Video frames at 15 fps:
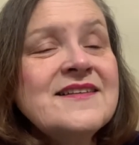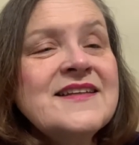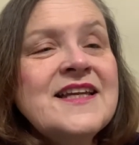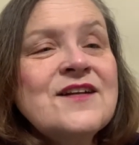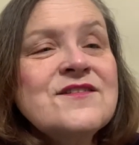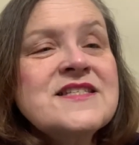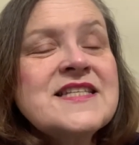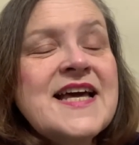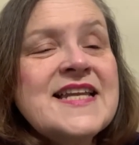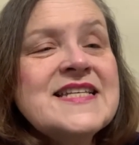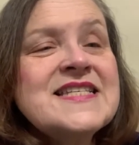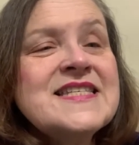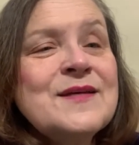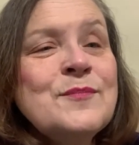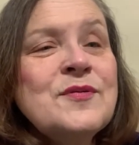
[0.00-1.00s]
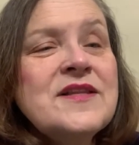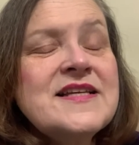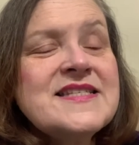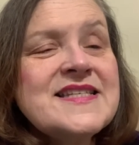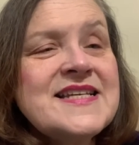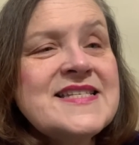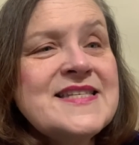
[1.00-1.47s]
It's not as simple,
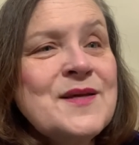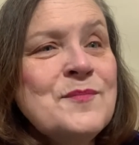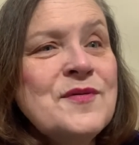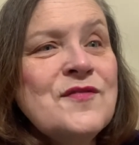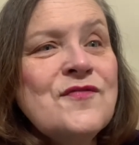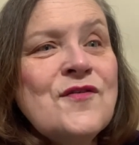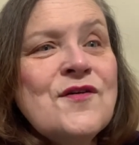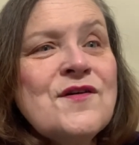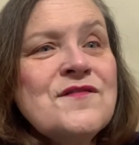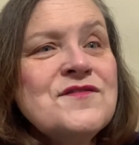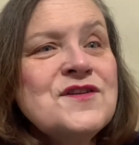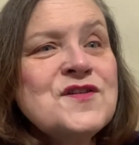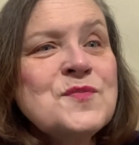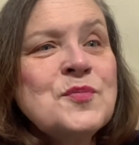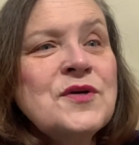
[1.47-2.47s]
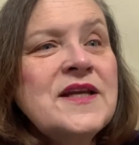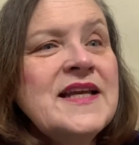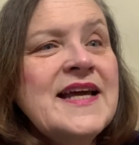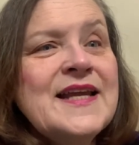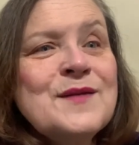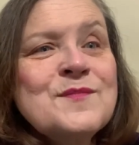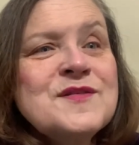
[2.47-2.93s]
as I said before, of just putting
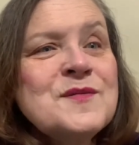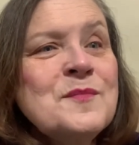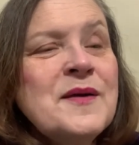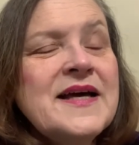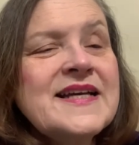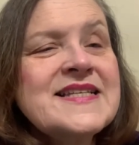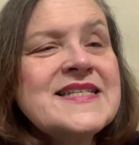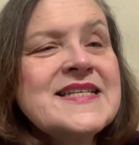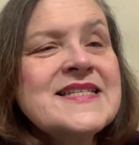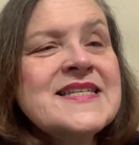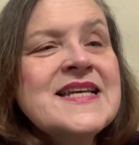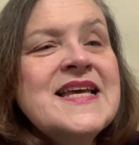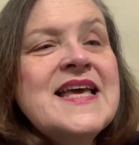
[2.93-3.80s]
items in boxes.